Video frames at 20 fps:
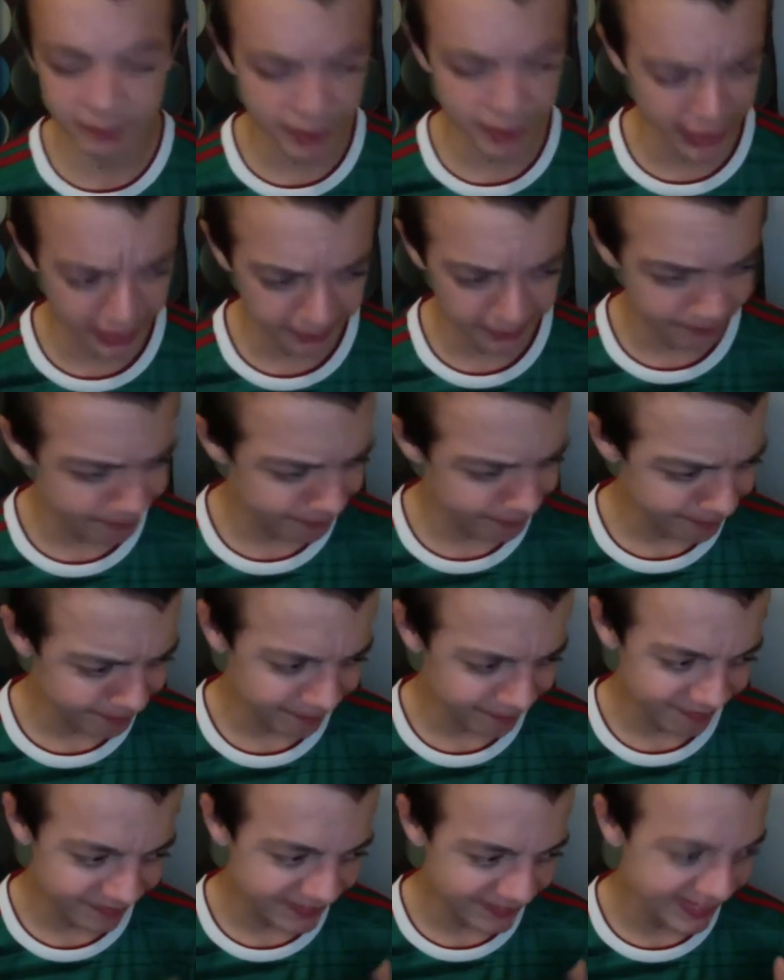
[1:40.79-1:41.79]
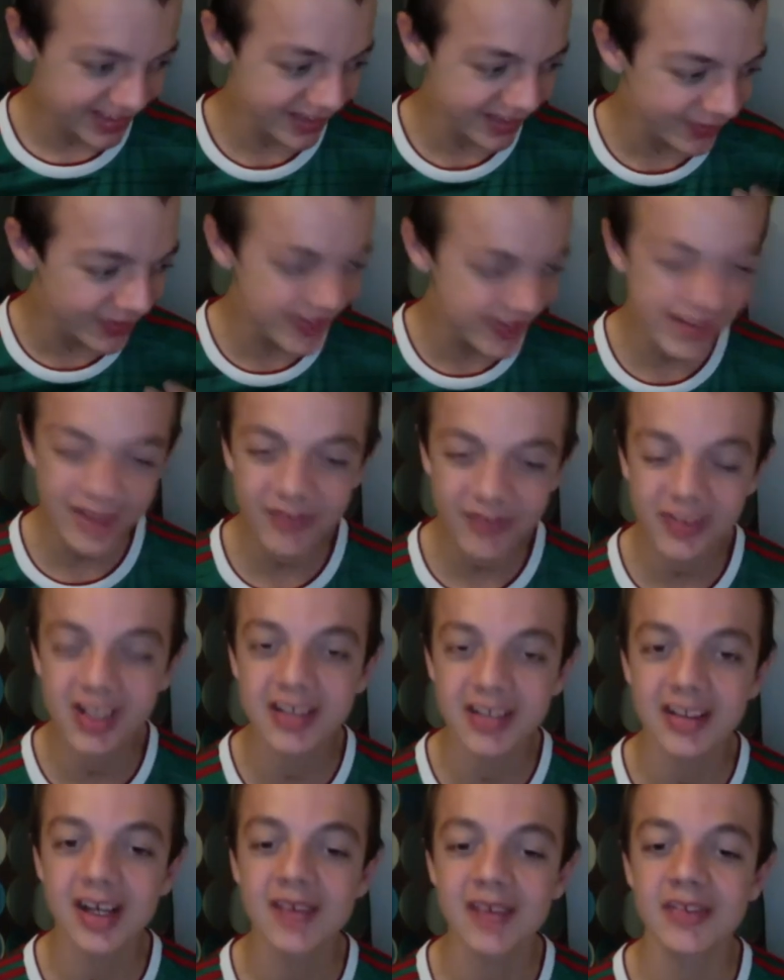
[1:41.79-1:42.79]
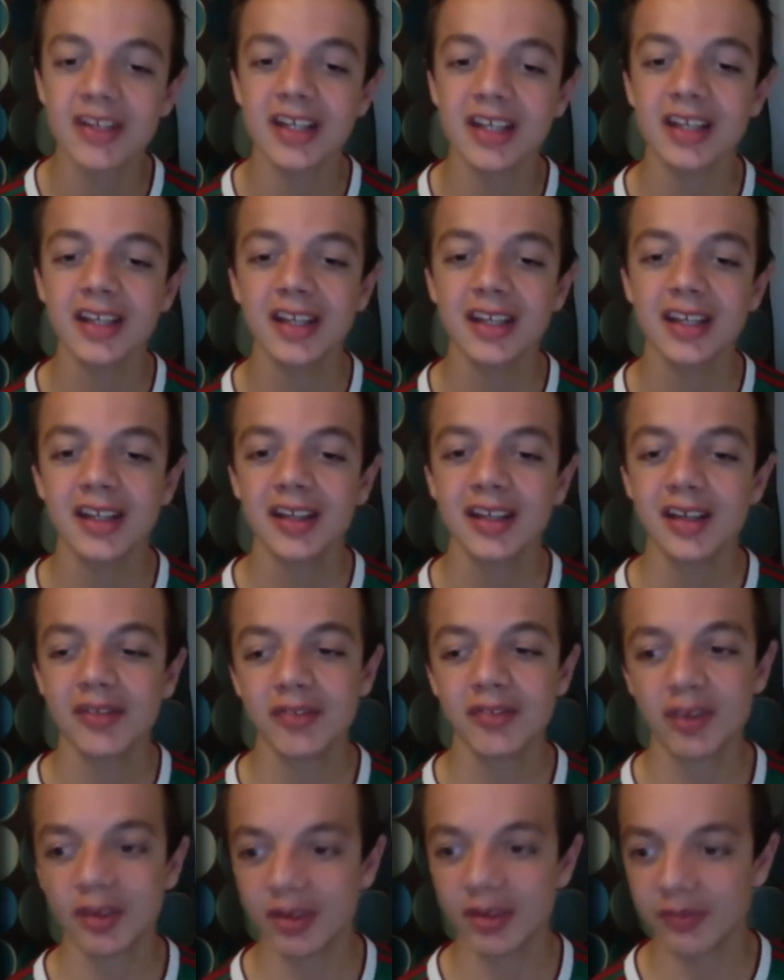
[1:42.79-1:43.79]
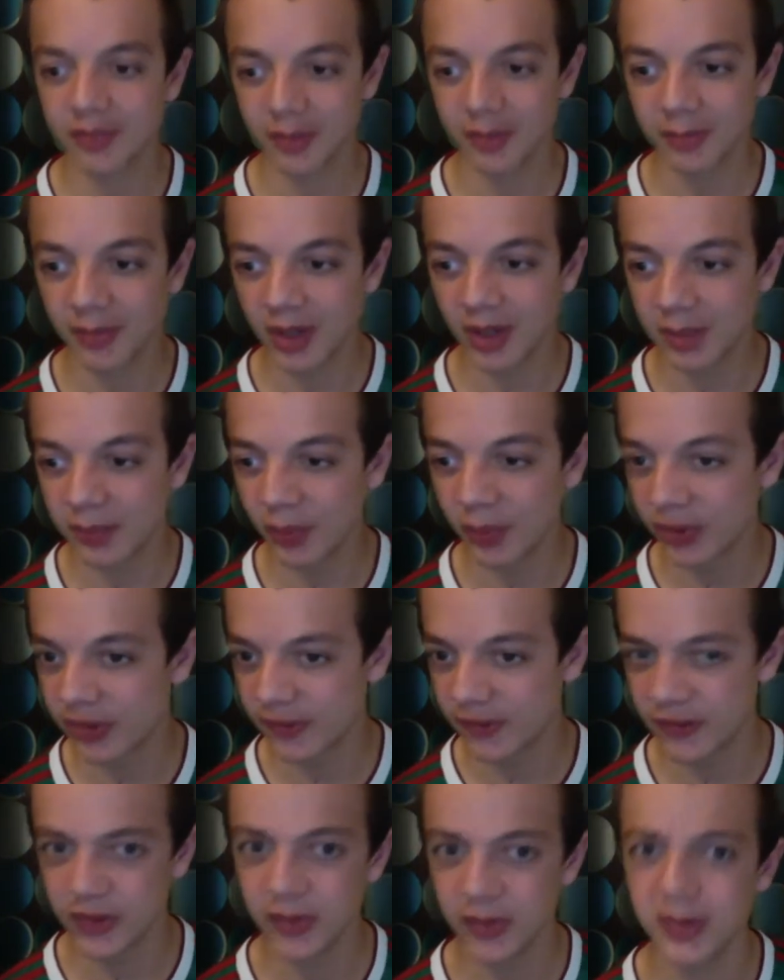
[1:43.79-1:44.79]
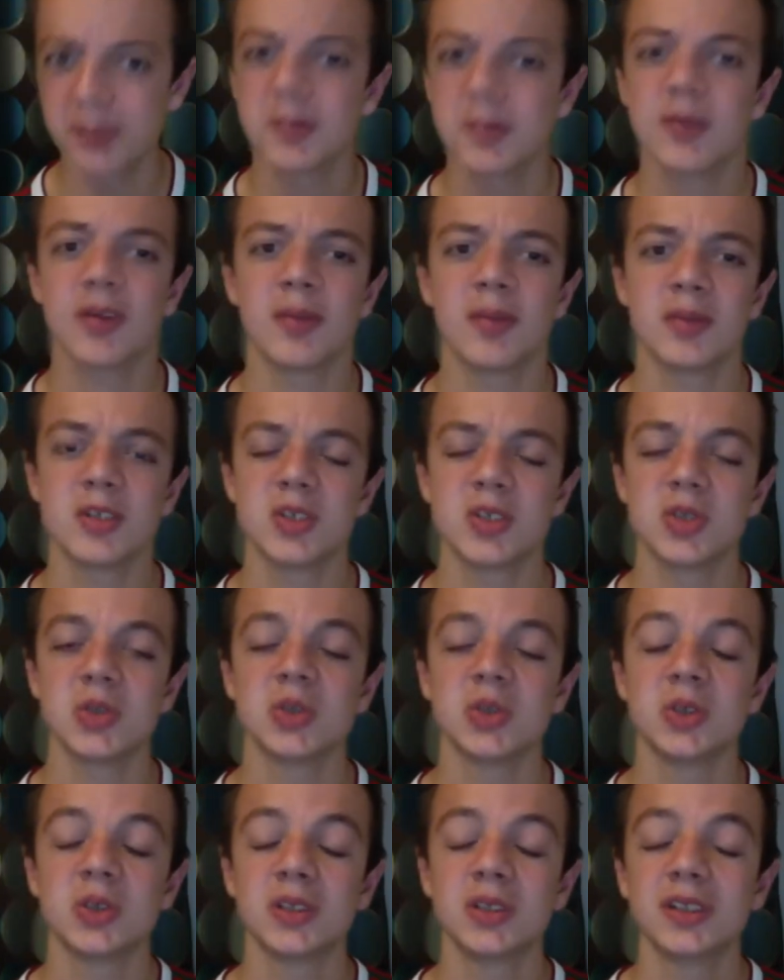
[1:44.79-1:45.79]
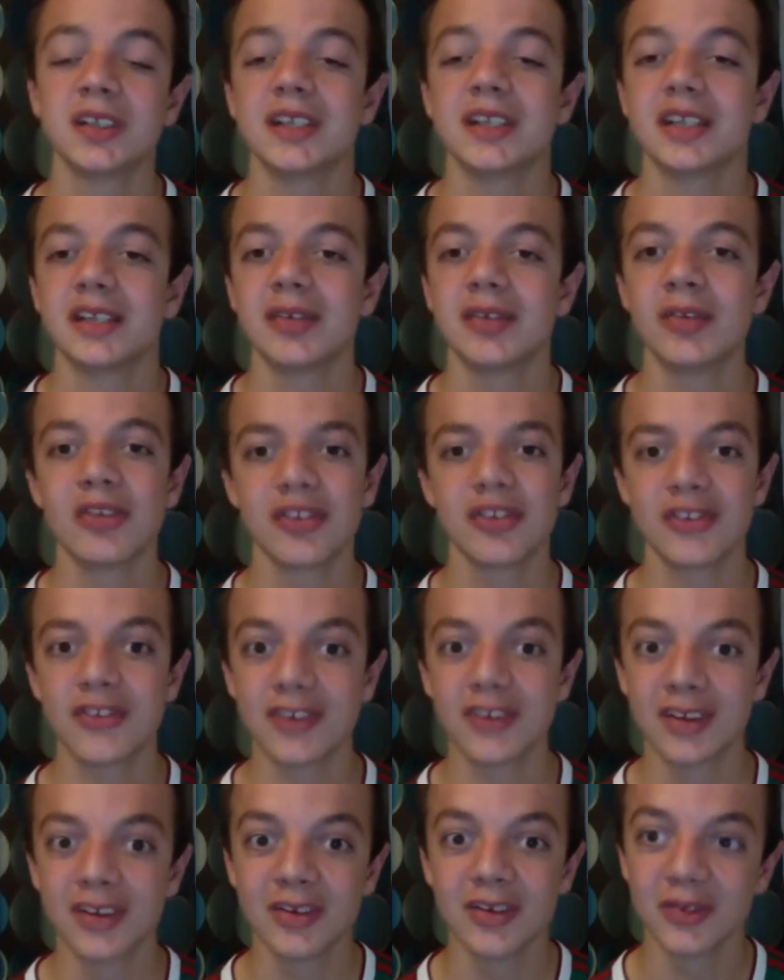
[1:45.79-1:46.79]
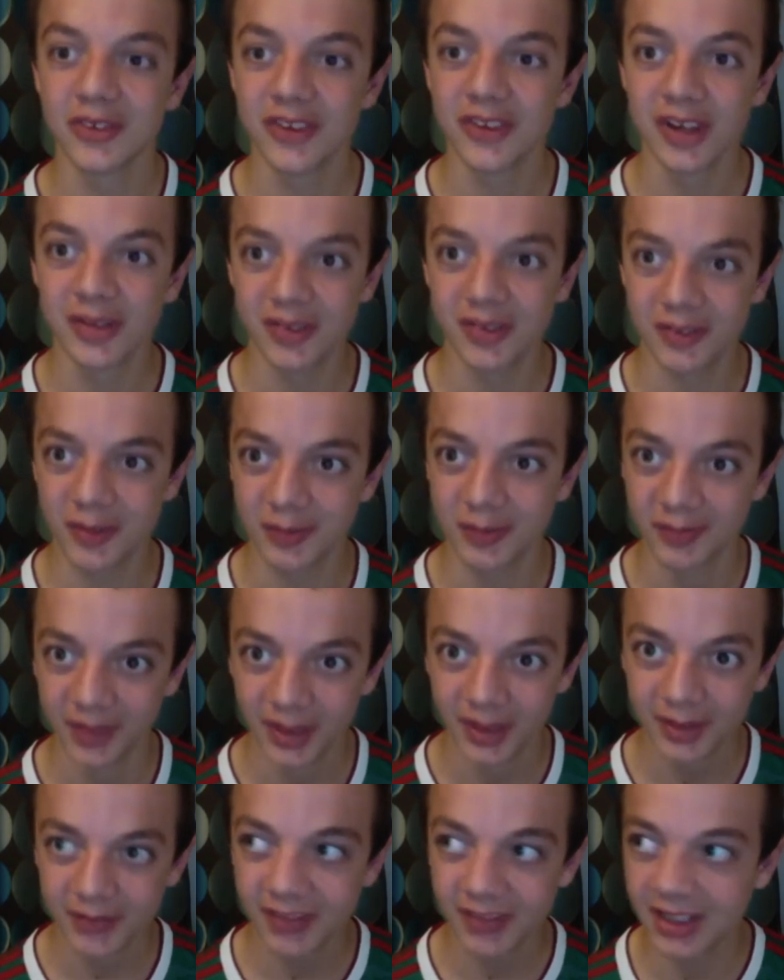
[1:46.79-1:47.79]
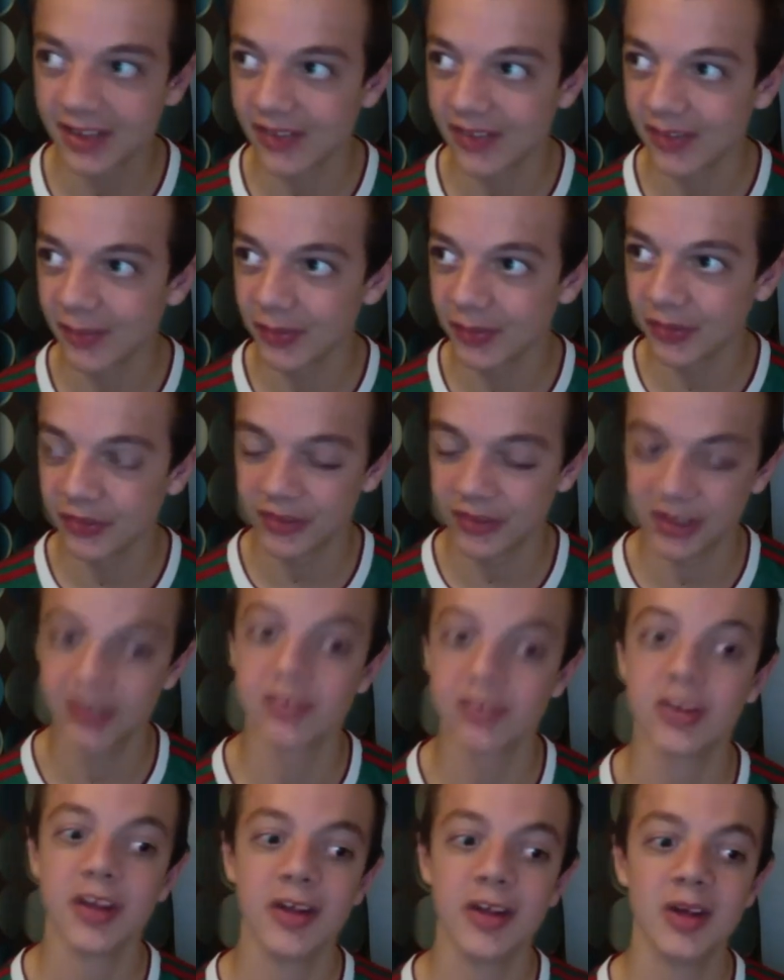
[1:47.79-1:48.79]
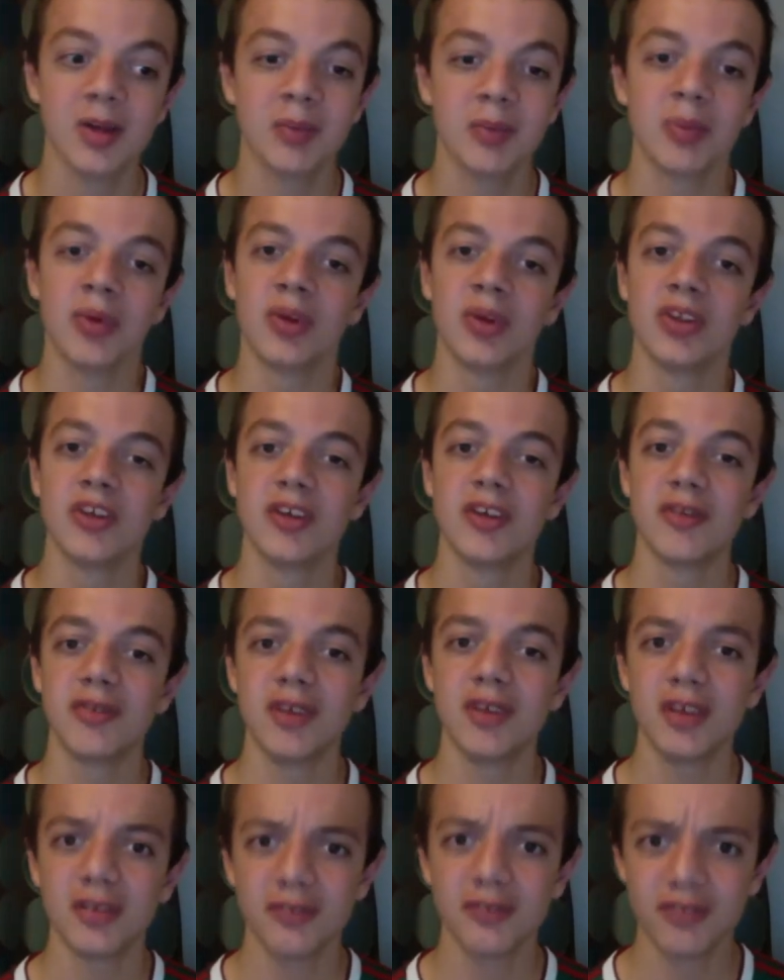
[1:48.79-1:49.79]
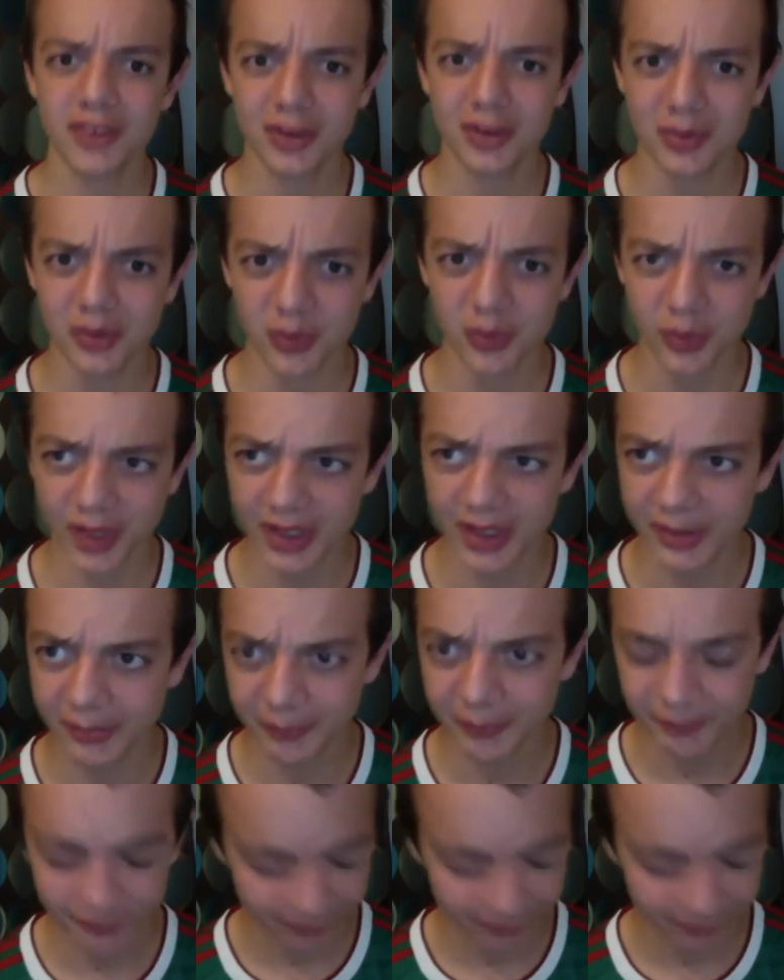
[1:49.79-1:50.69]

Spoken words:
But it was definitely nervy from my point of view, and I'm sure it was nervy from many other Wolves fans' point of view as well.